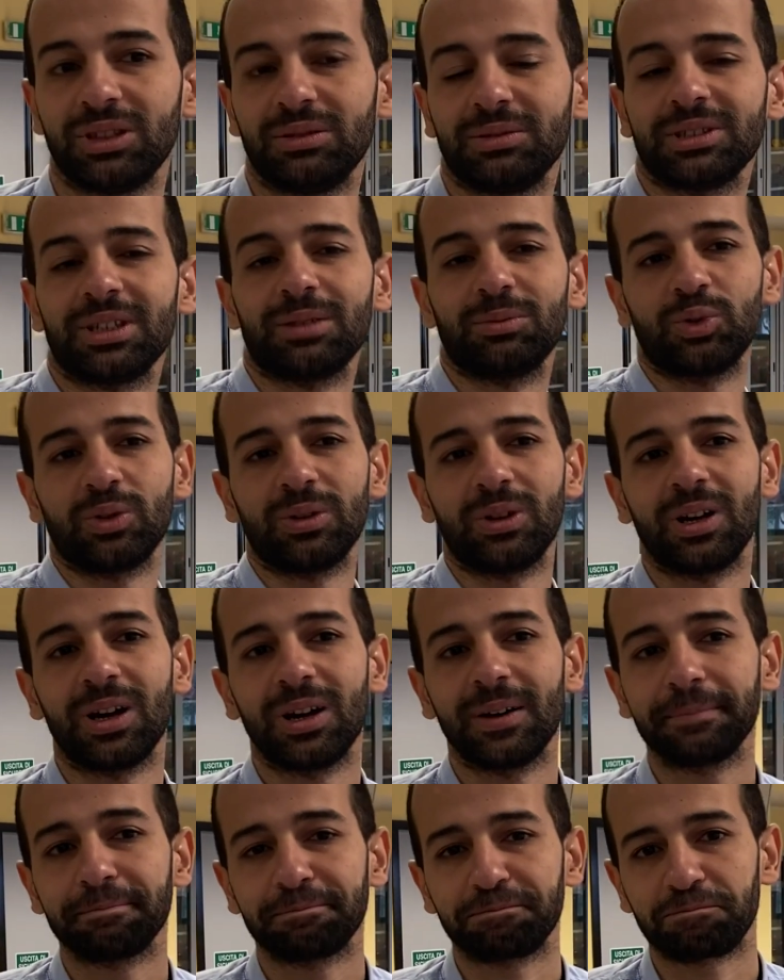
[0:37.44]
name is
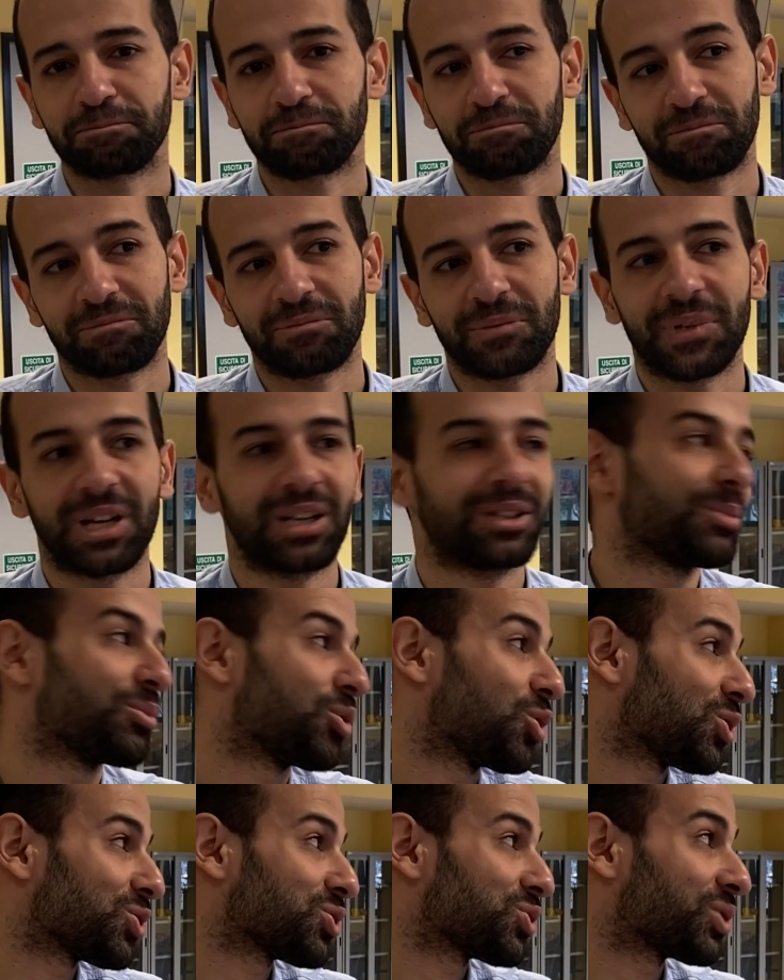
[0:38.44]
Abdullah, and I'm
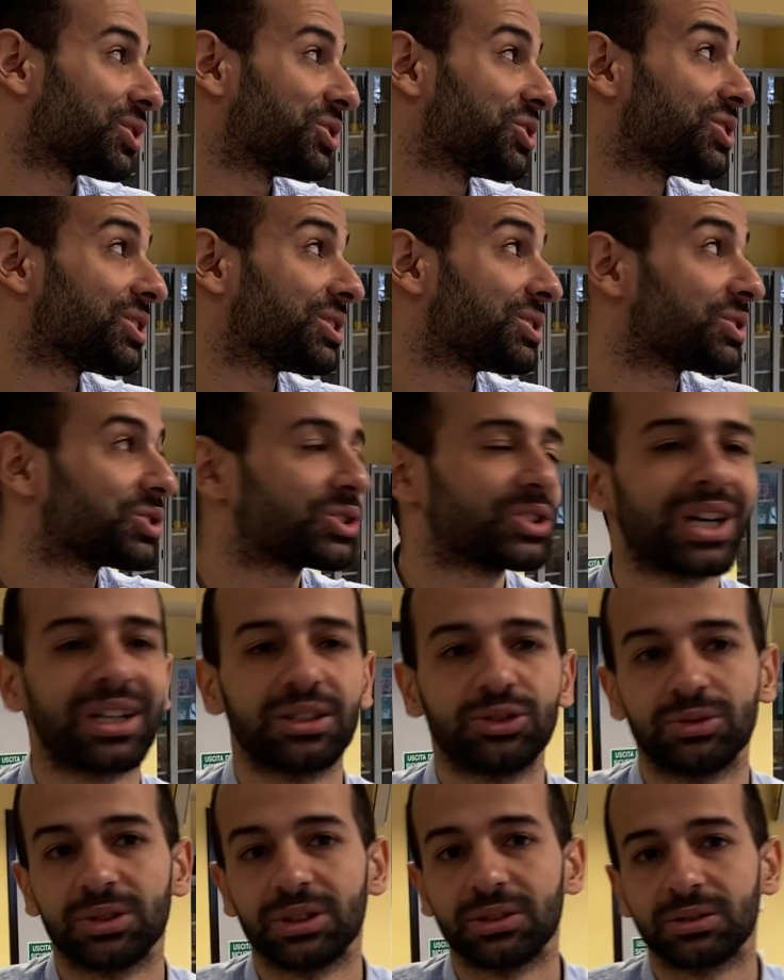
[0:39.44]
also a recent
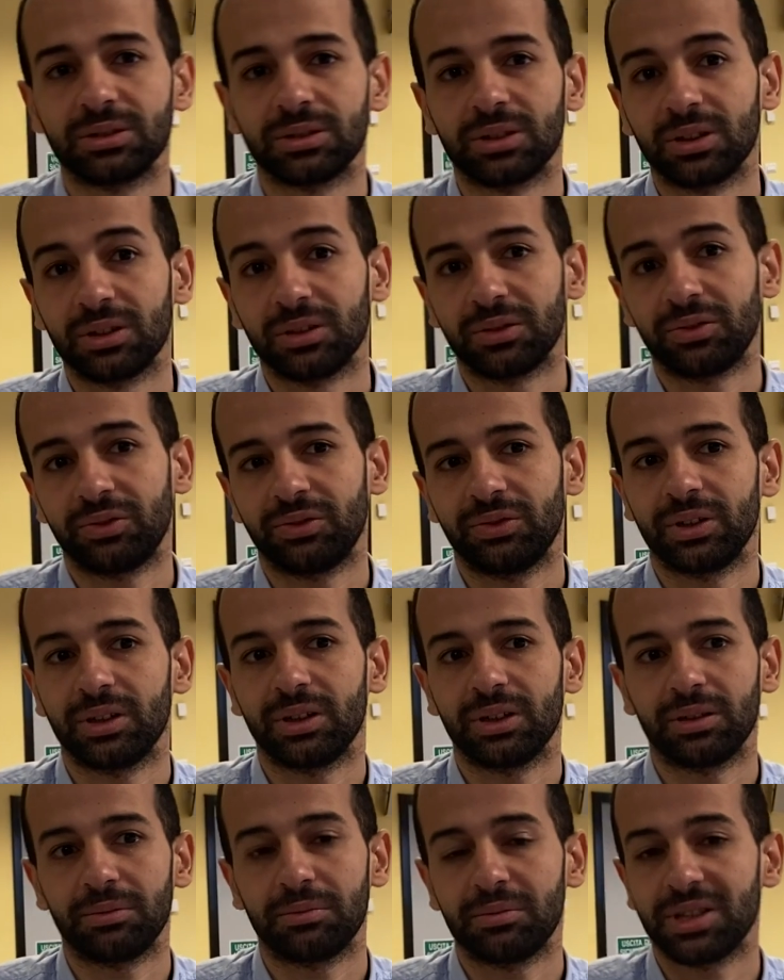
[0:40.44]
graduate of
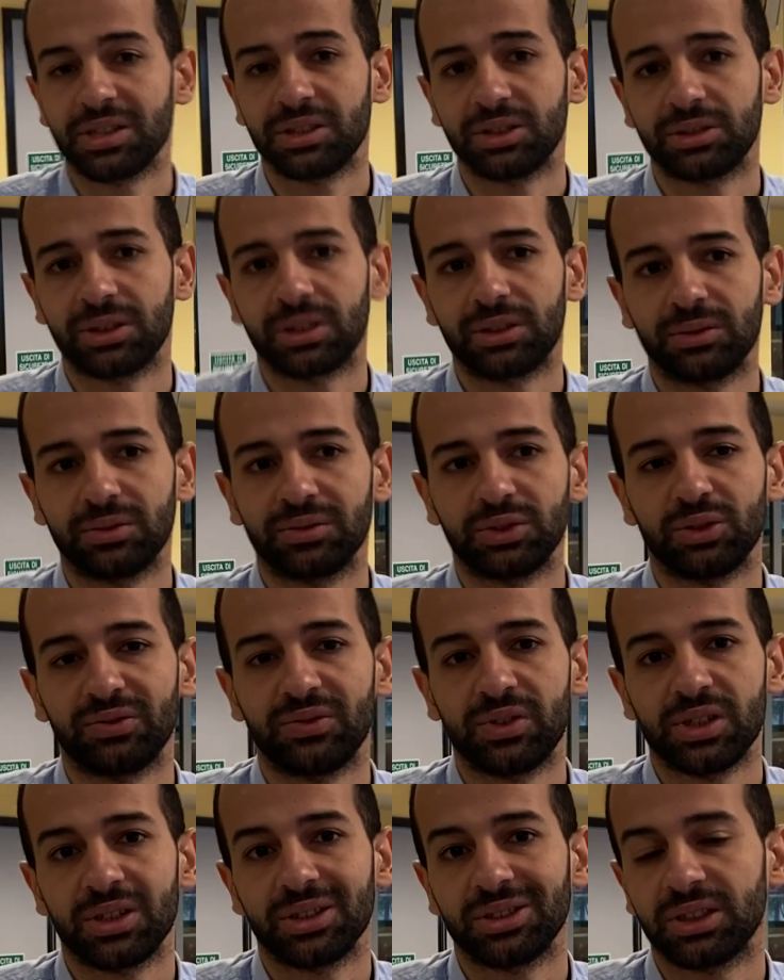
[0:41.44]
Master of
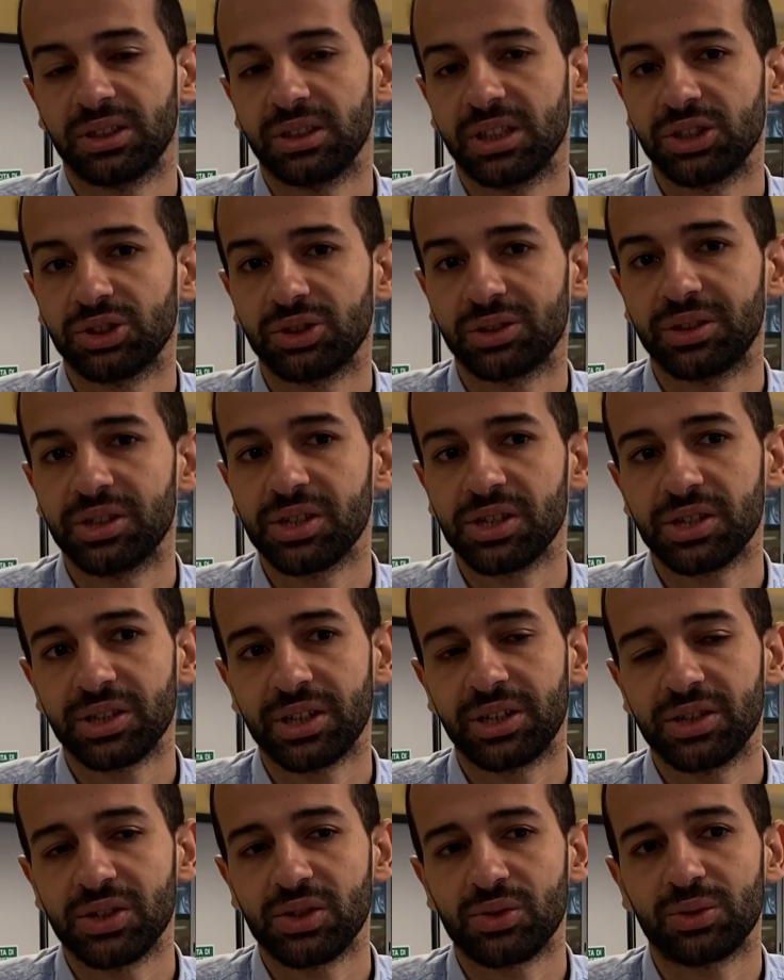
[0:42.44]
Geophysics in Natural Risks
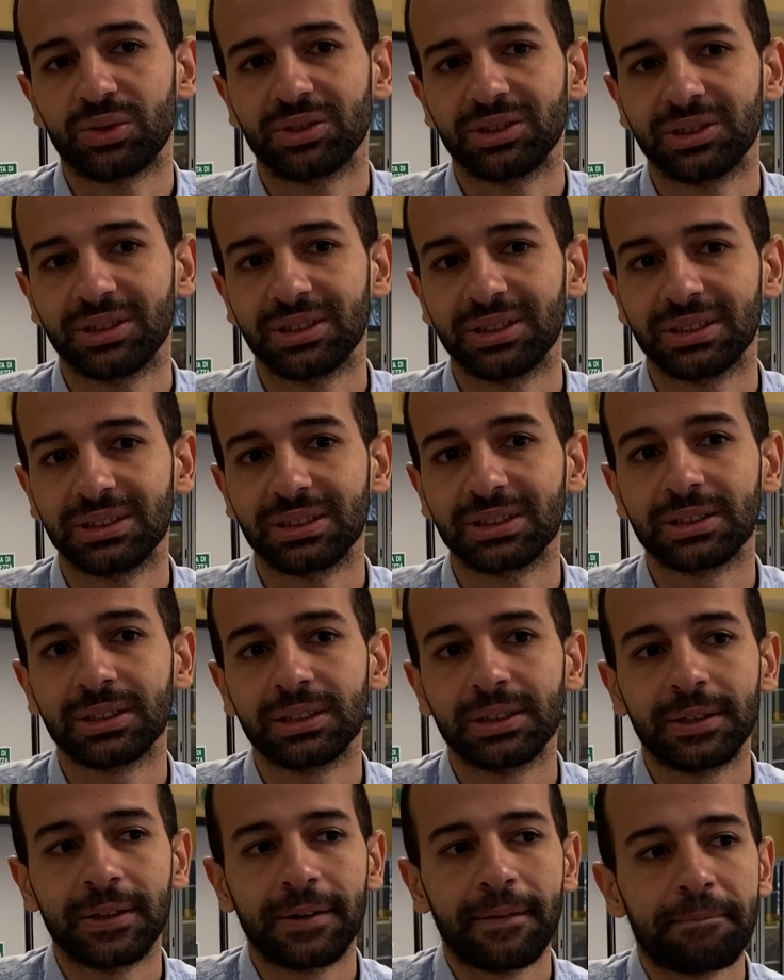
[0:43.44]
and Resources.
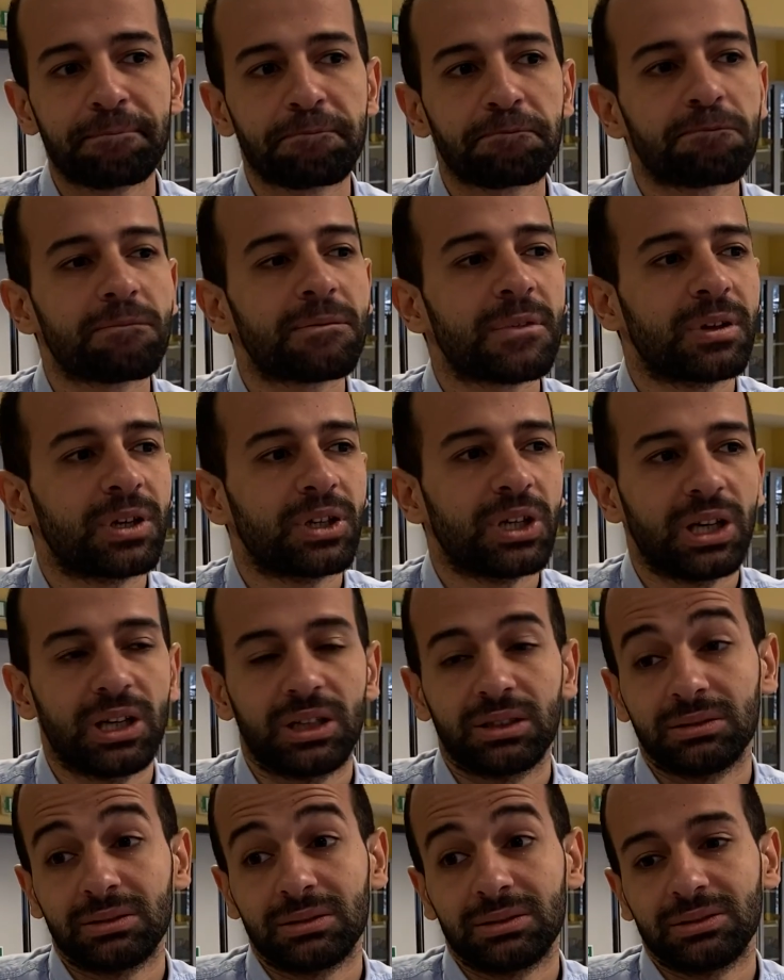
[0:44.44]

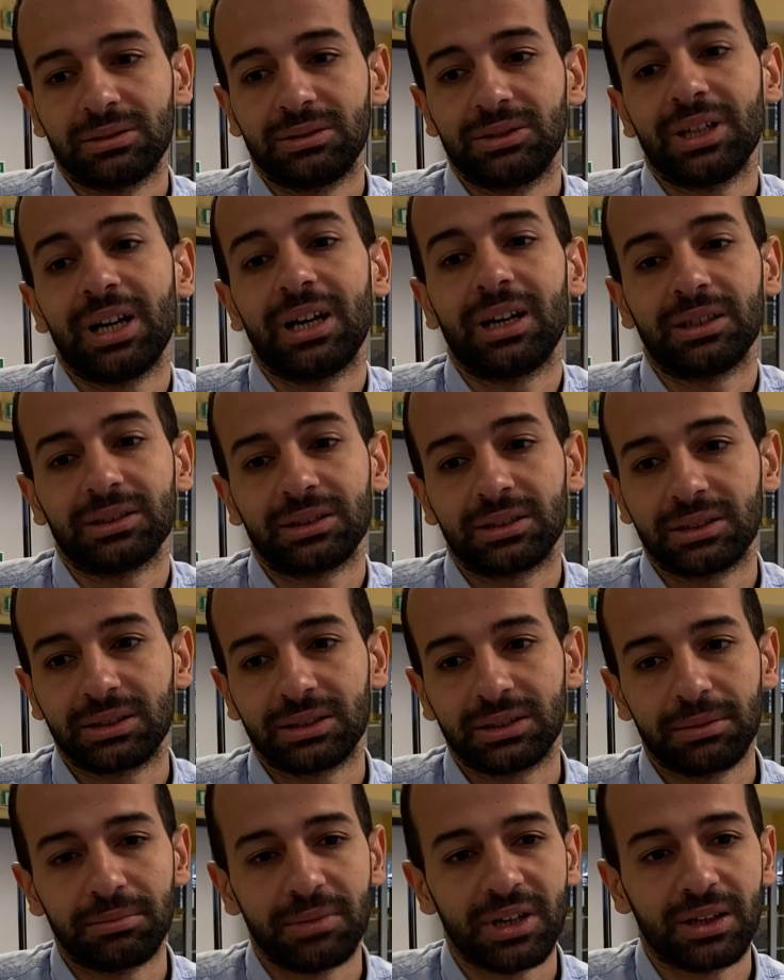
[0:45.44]
And yeah,
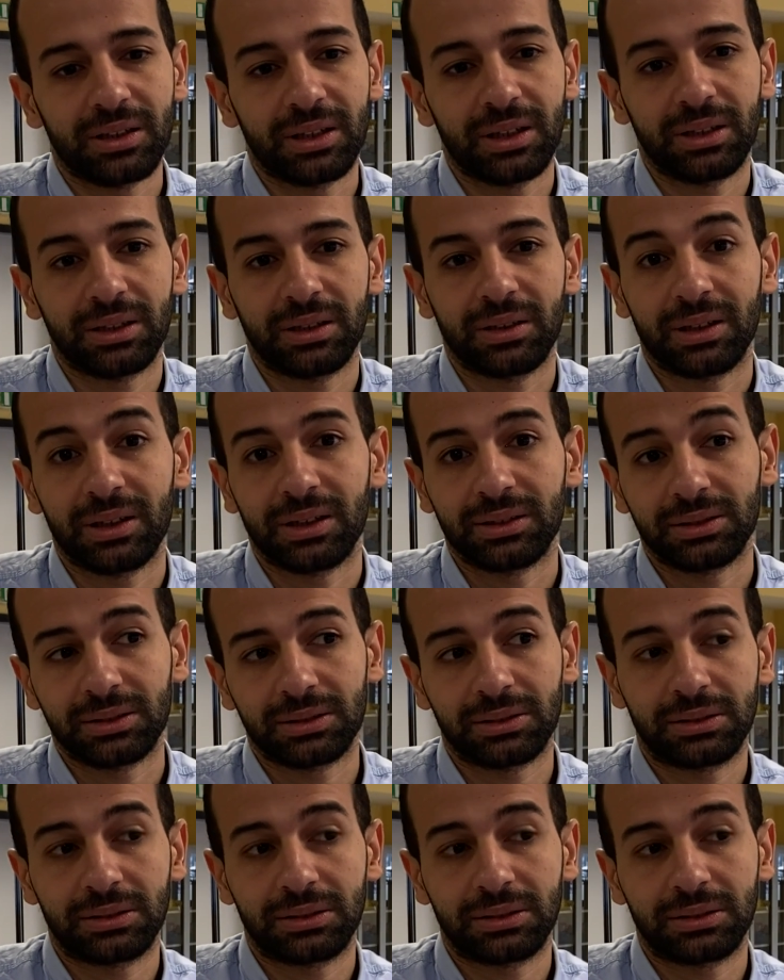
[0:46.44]
it's amazing that